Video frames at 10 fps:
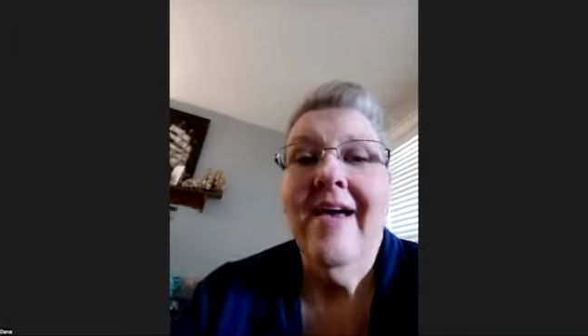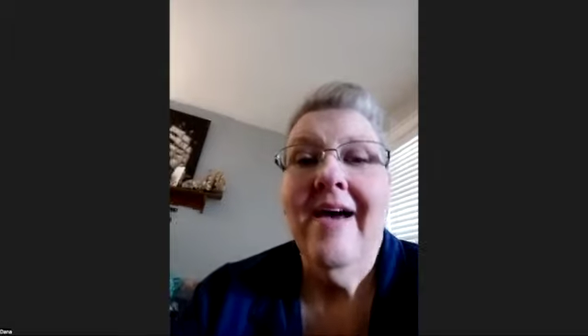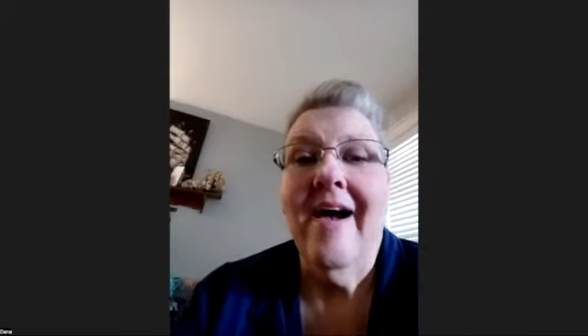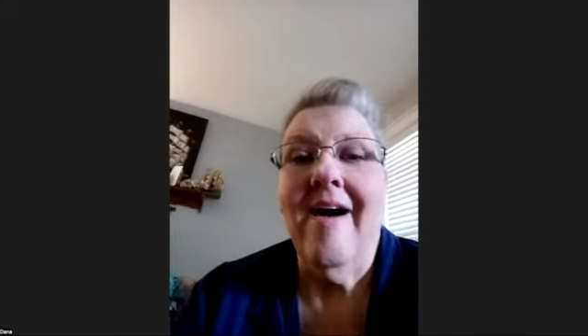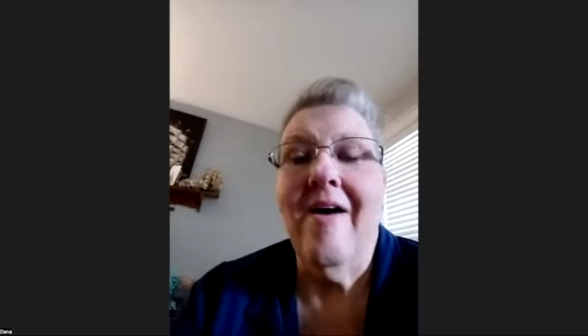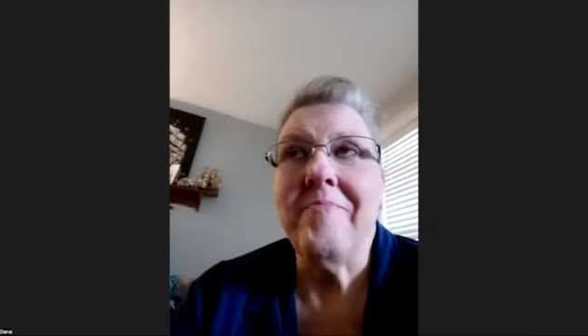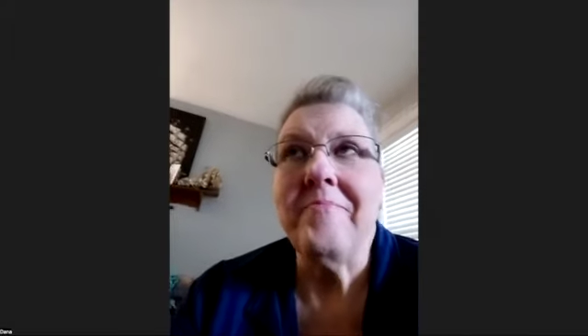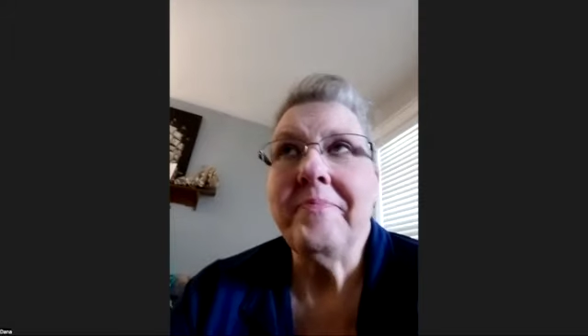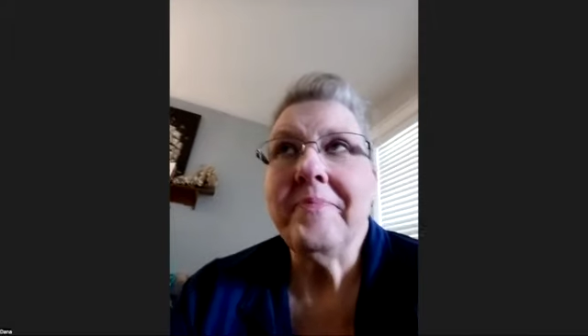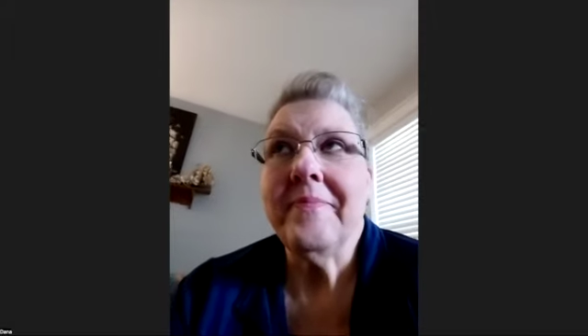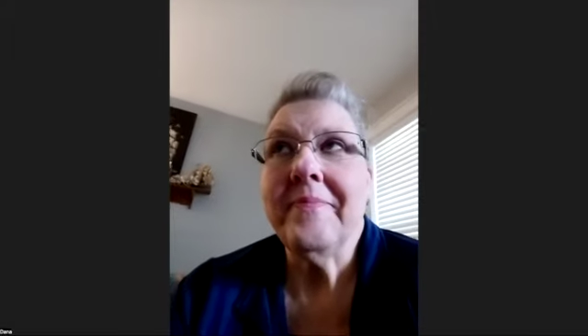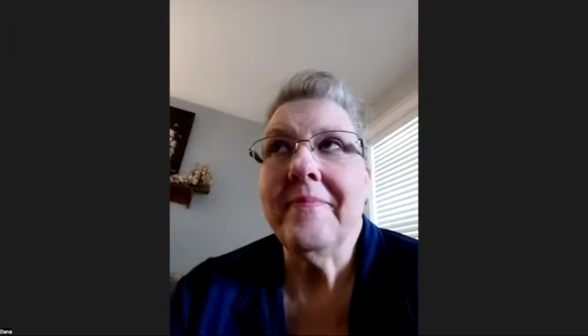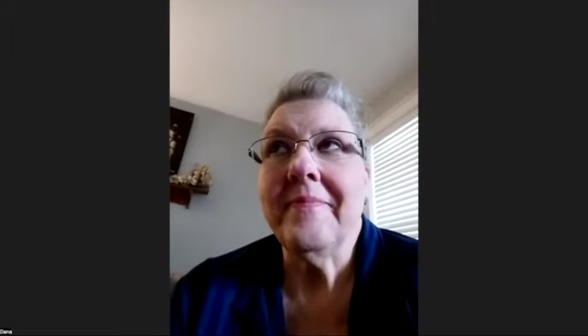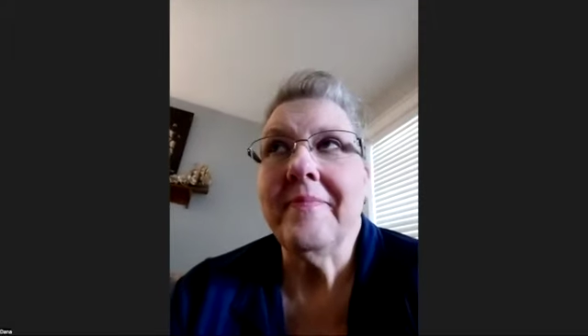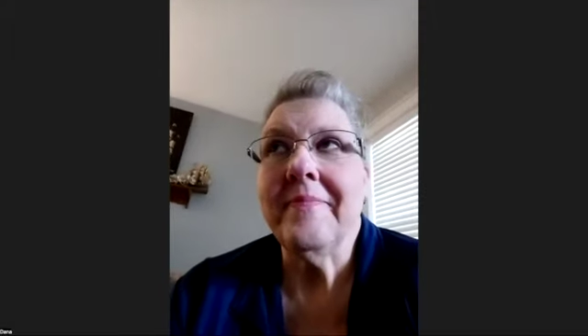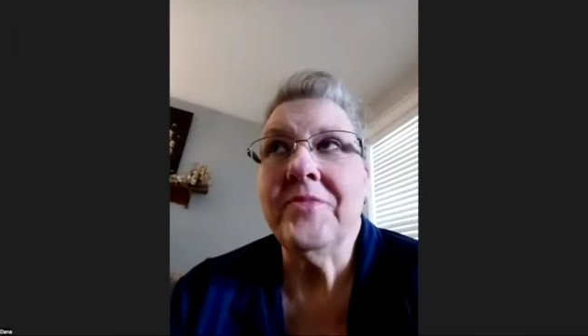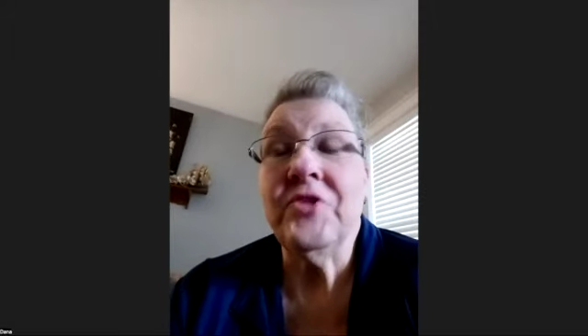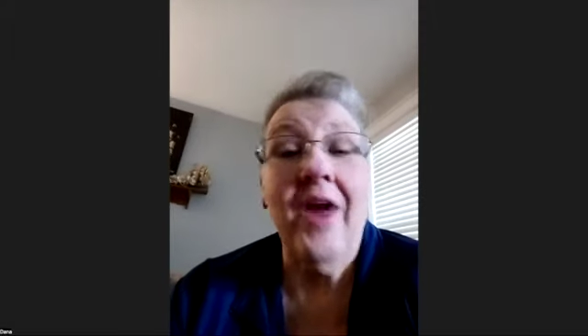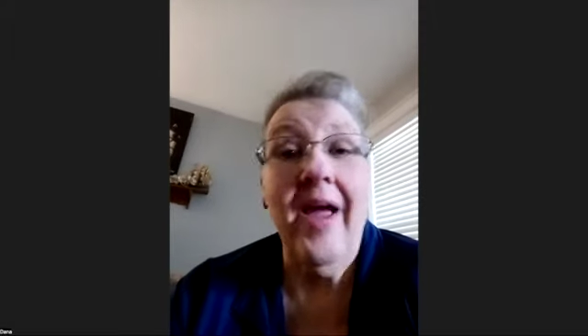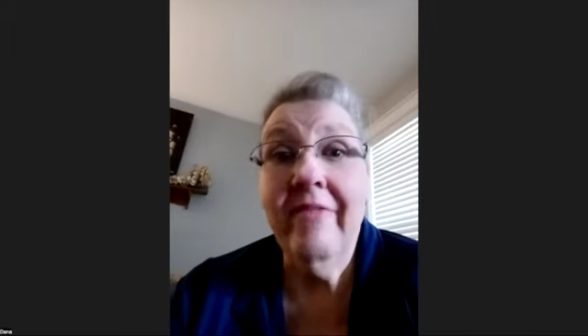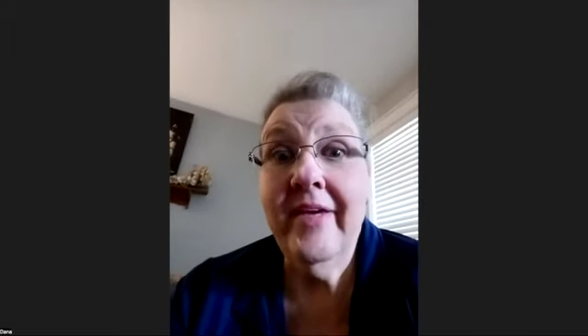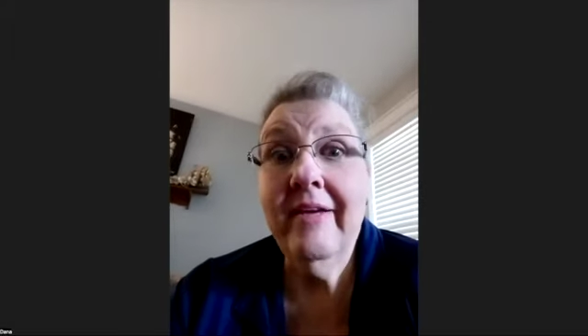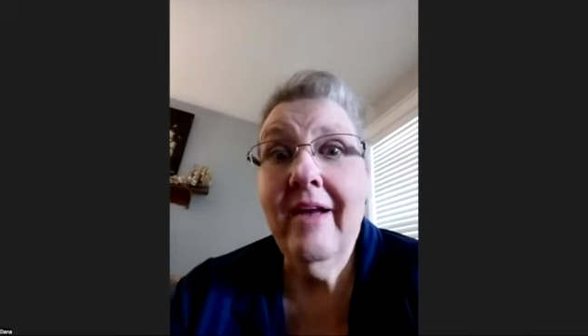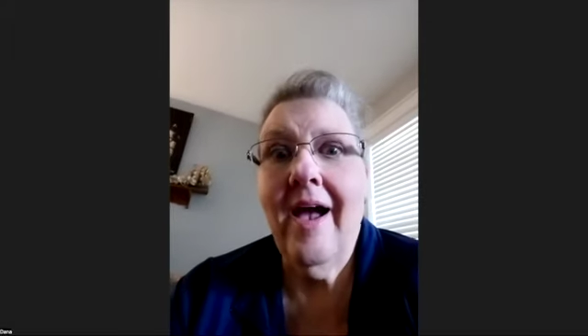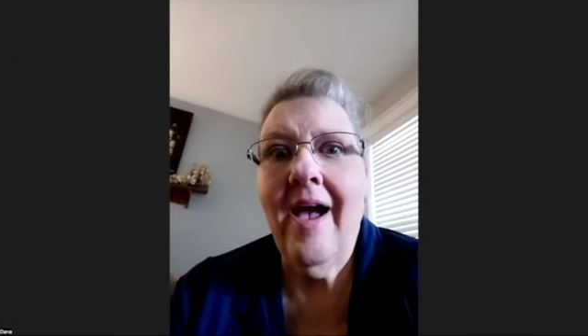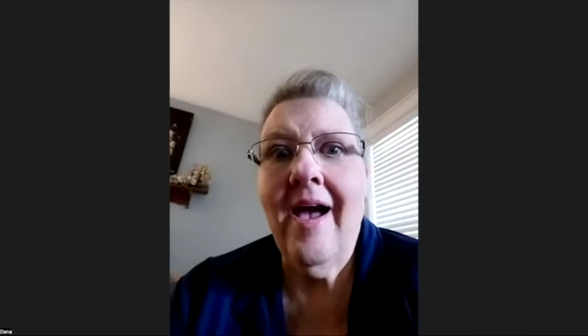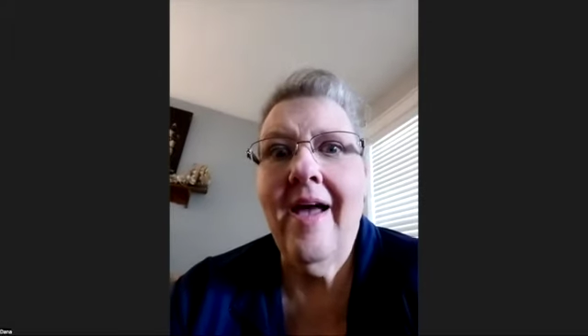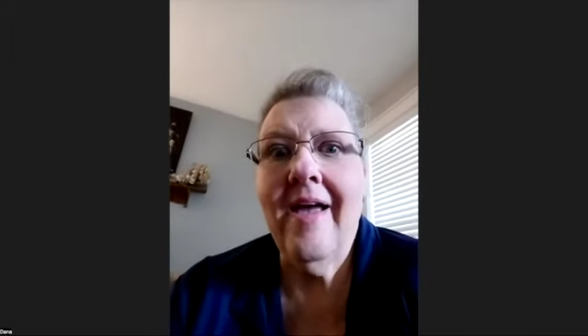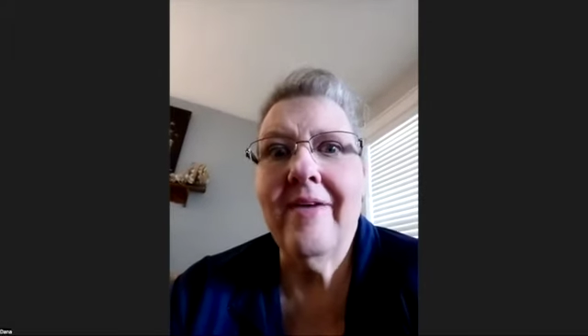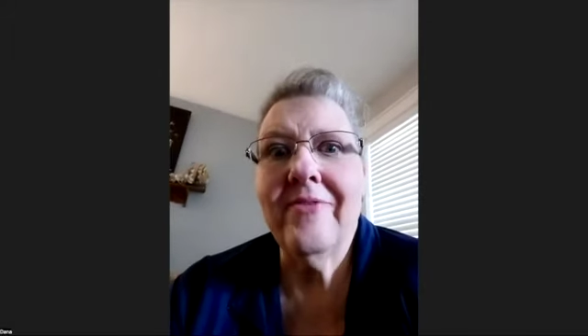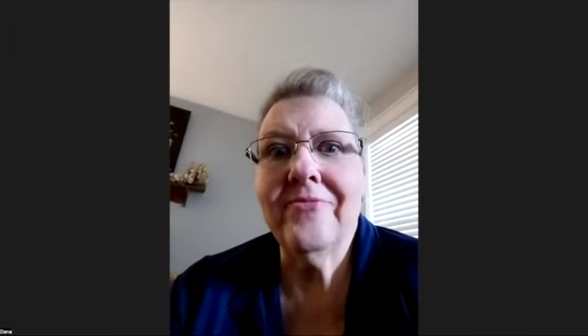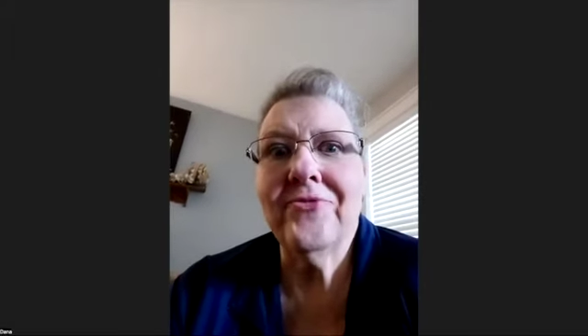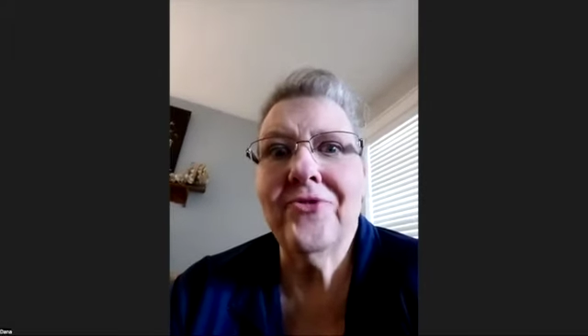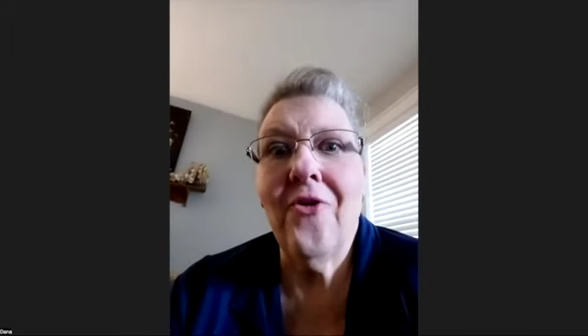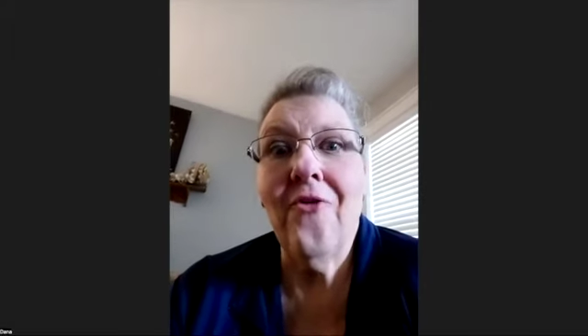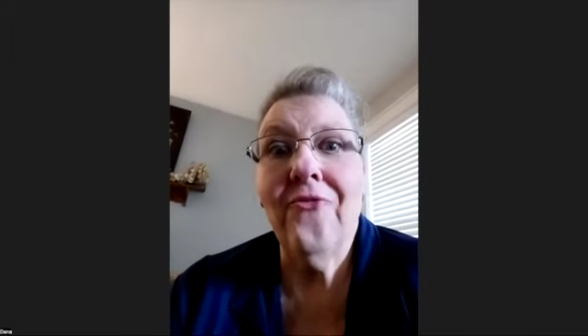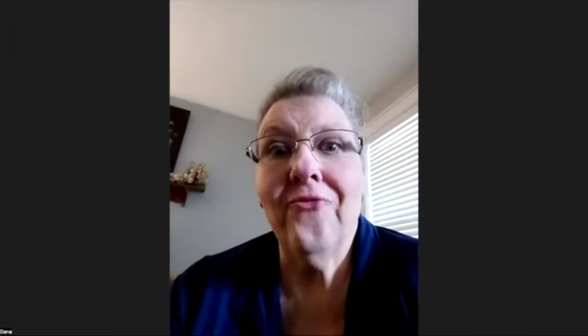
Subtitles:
Driving, I drove